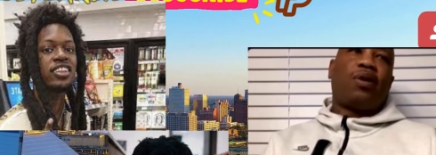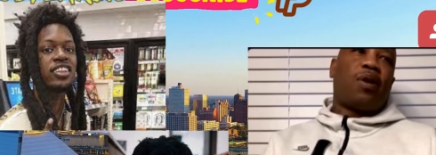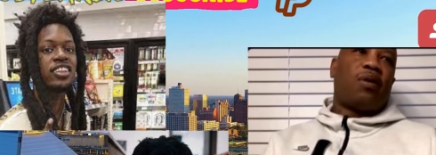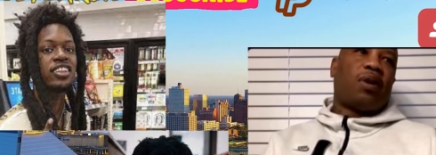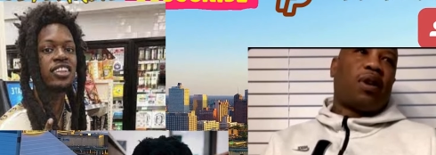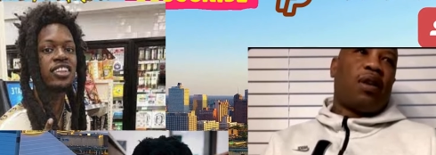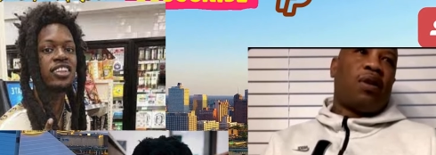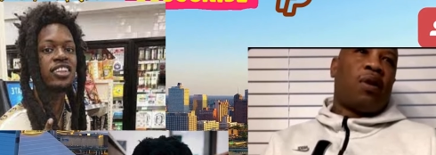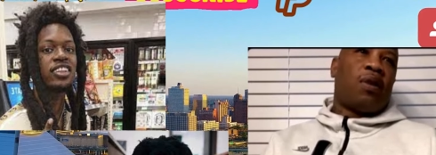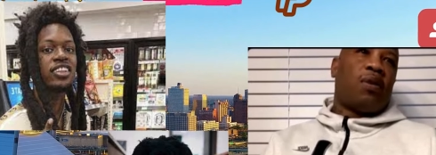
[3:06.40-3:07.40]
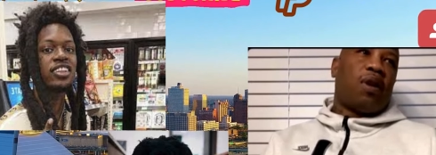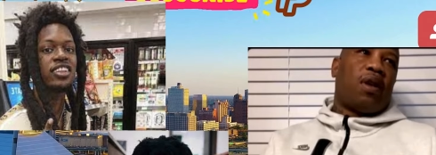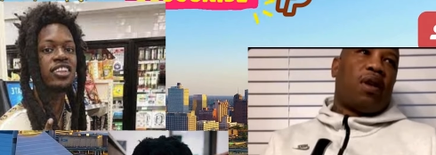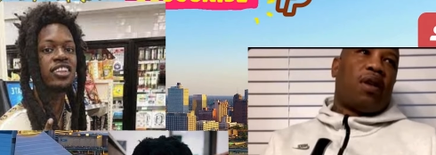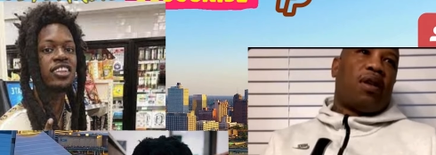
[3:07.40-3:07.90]
Speaker 1: that is, you know, what I'm saying, you
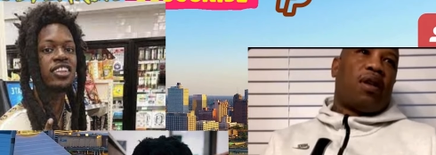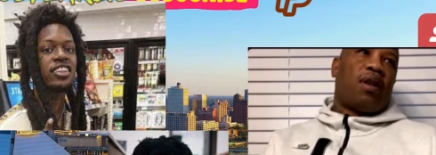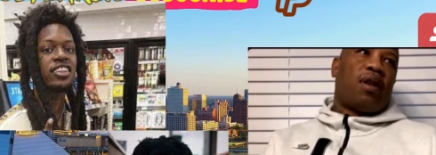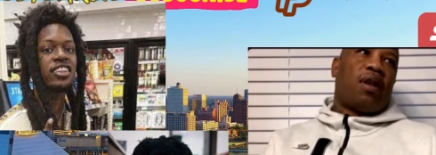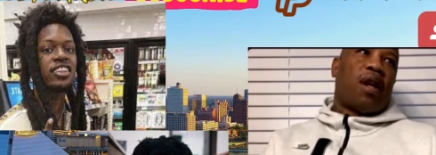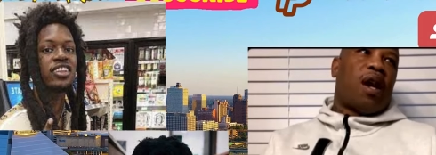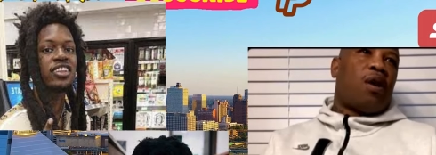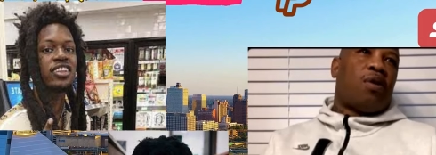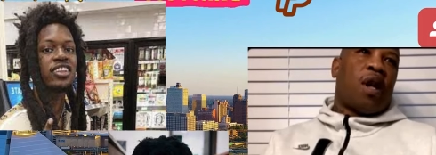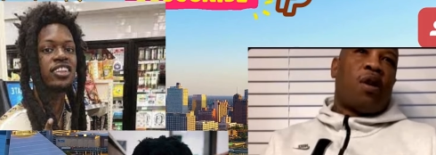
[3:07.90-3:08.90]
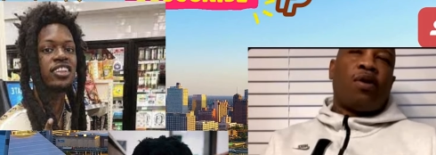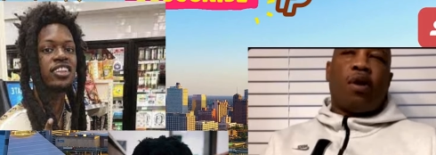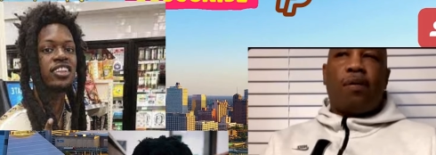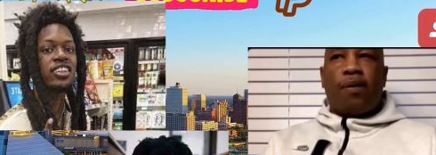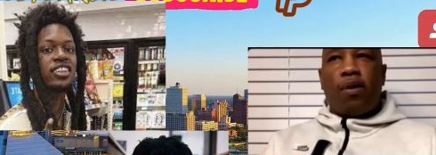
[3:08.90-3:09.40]
know, I don't, I don't
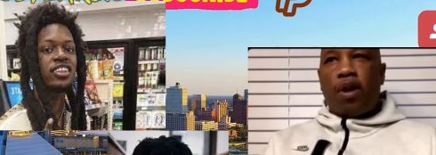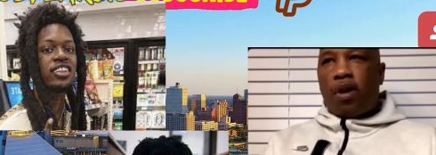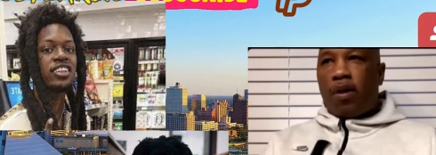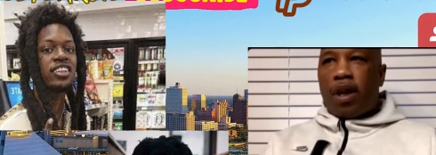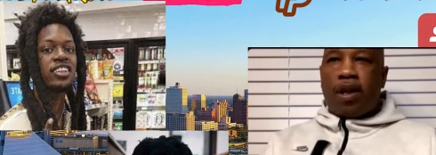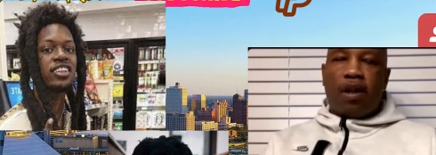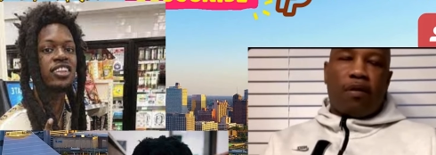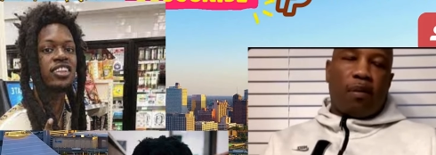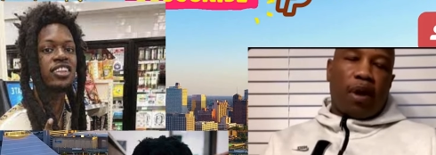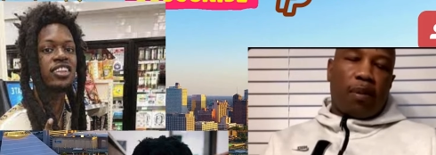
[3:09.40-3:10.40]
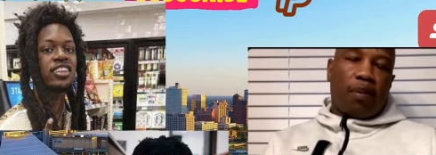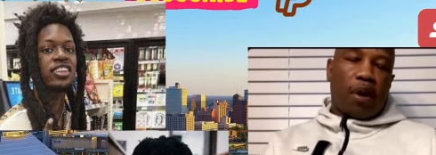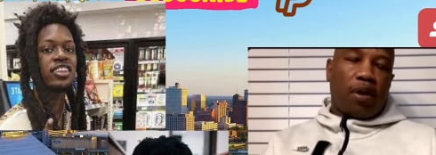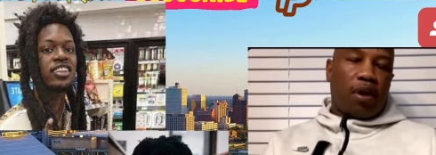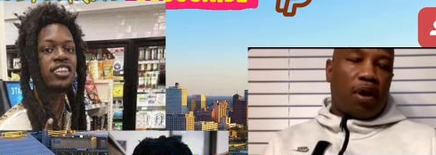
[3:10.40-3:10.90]
know Julio. I ain't
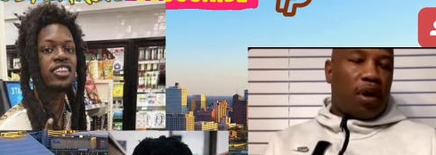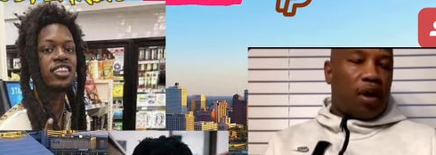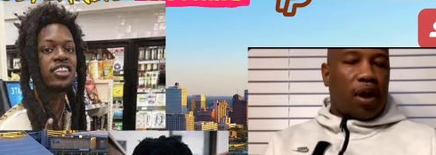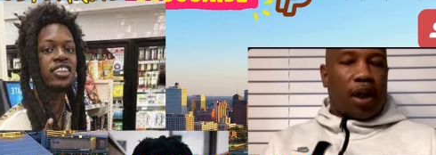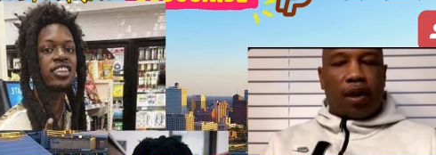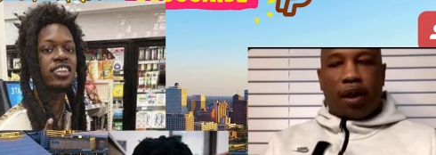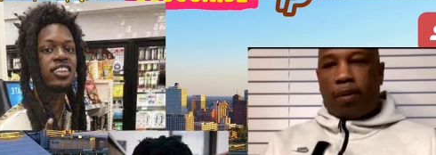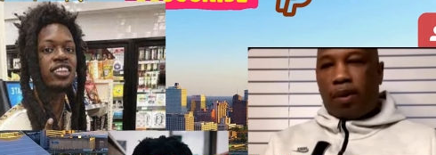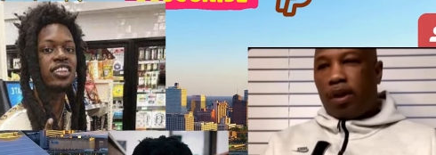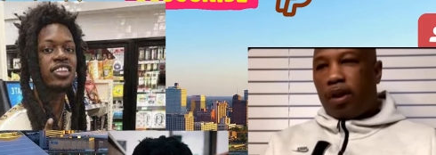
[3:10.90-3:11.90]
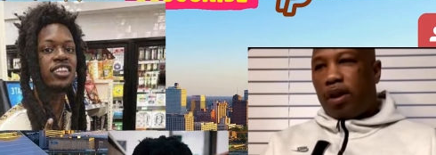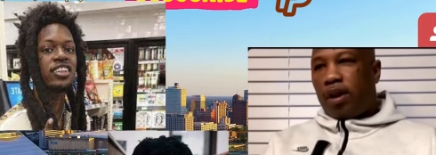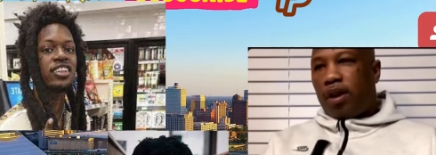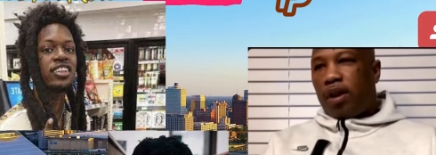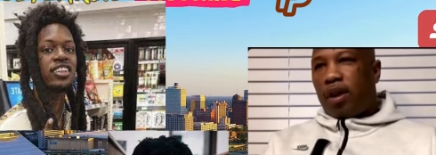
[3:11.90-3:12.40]
never met him personally or nothing like
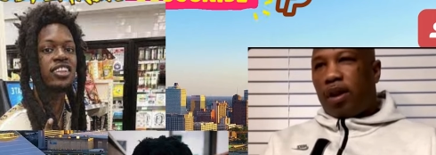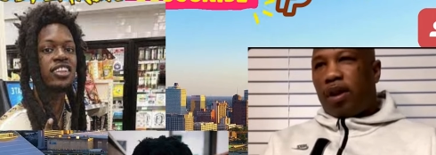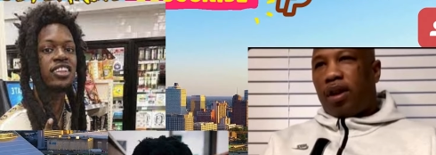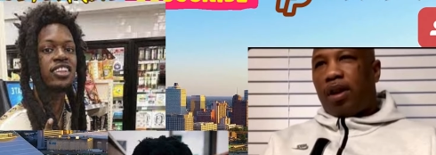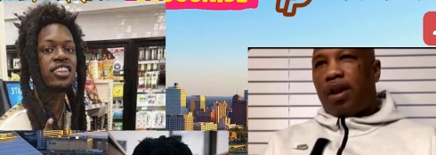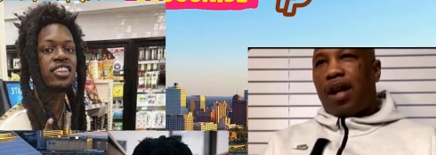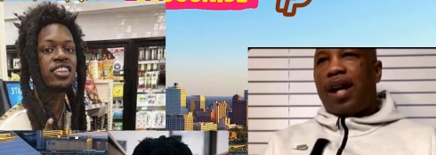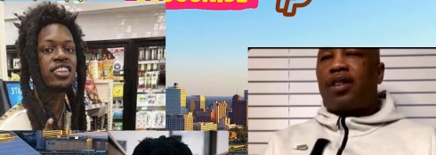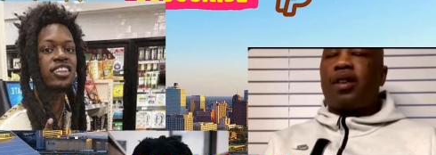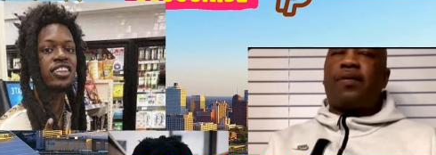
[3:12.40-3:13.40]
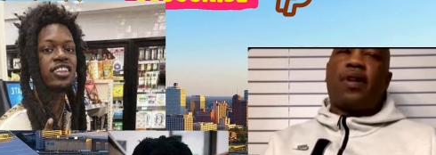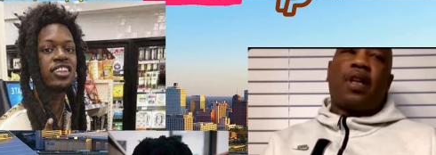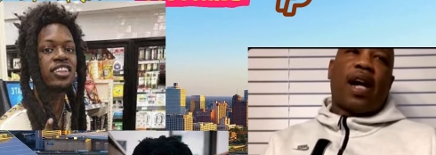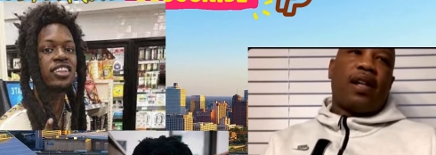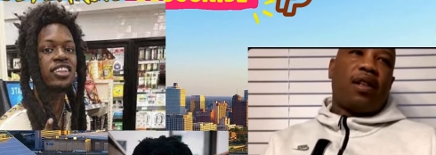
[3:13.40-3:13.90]
that, but I just feel
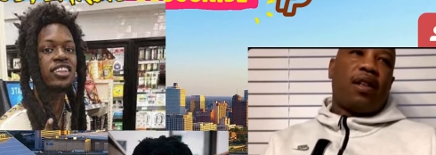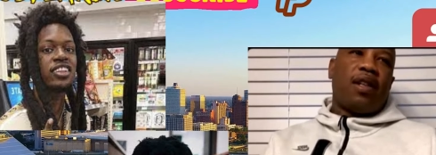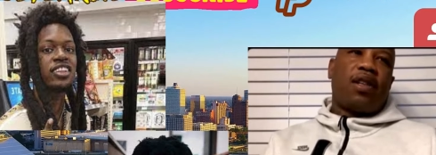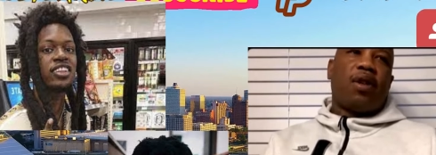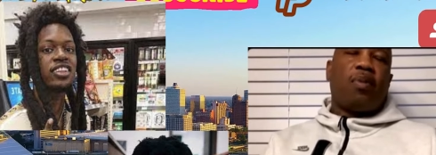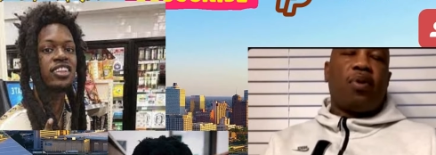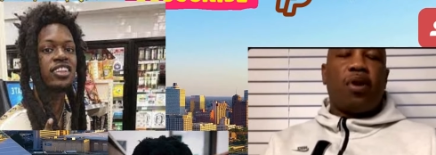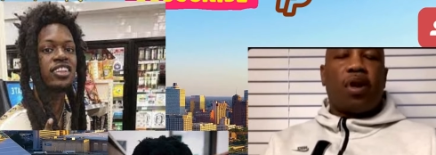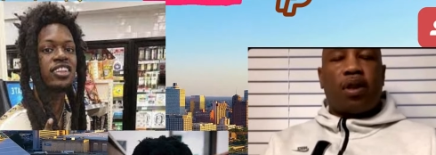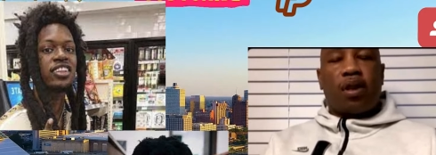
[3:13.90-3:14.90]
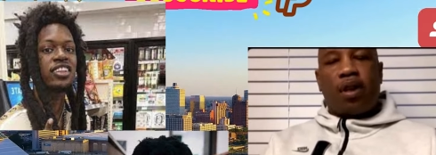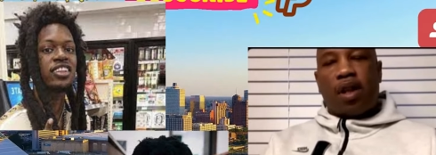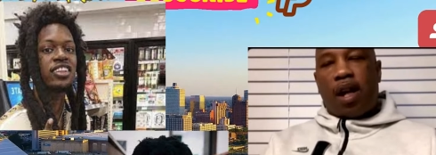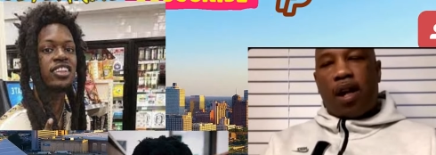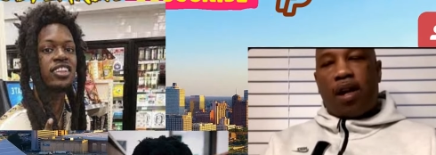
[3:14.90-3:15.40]
like he should have
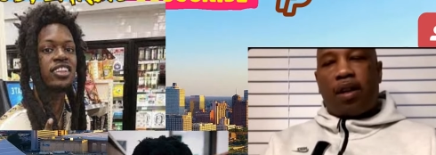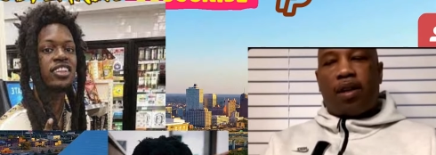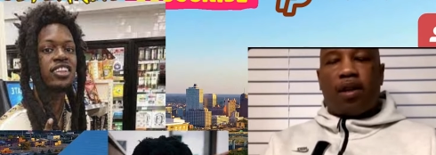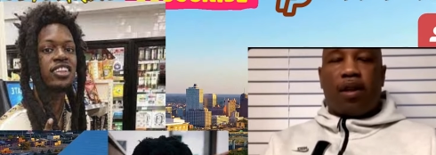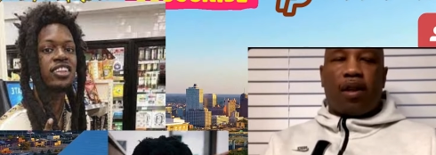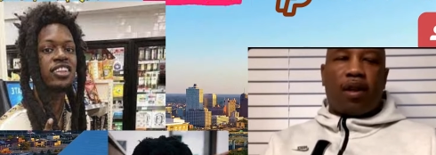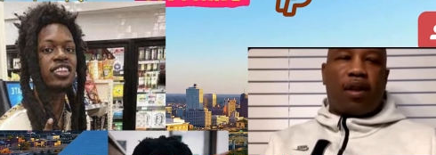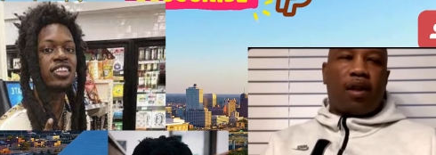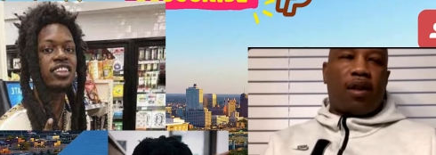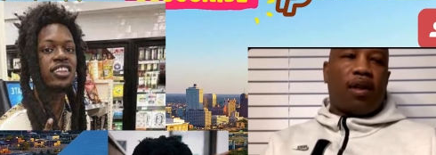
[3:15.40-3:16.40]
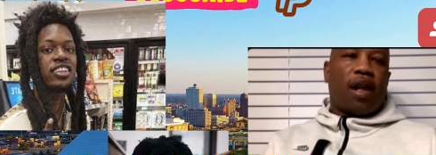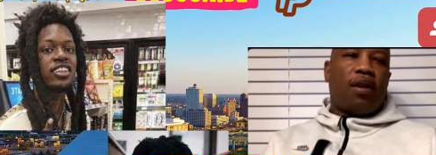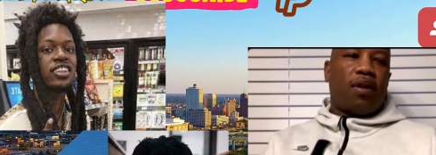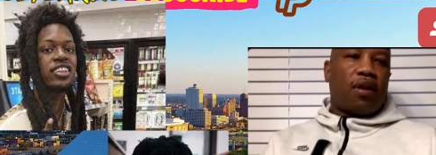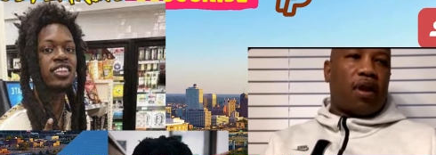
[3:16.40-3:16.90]
pulled up to the side
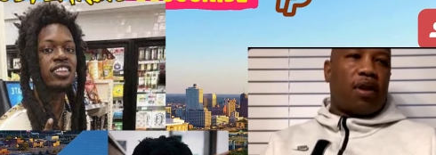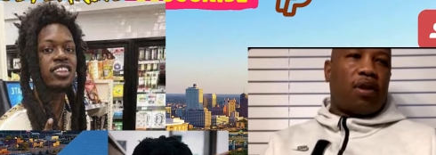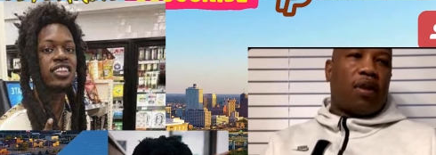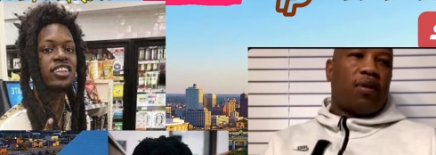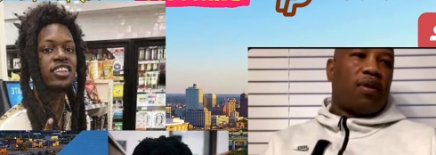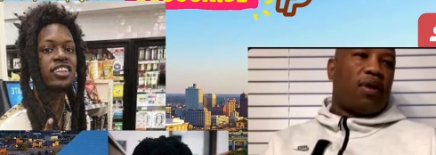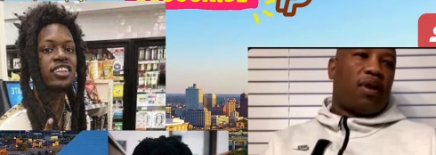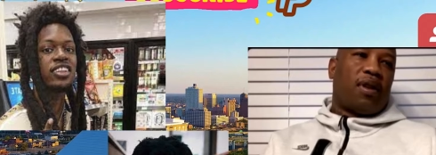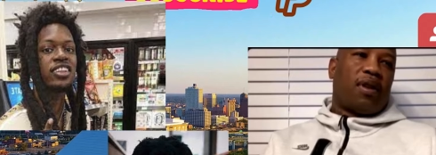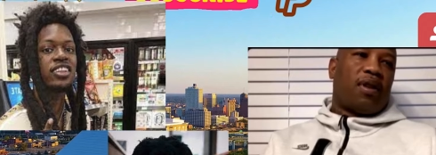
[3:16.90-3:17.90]
and like, look, that's dope.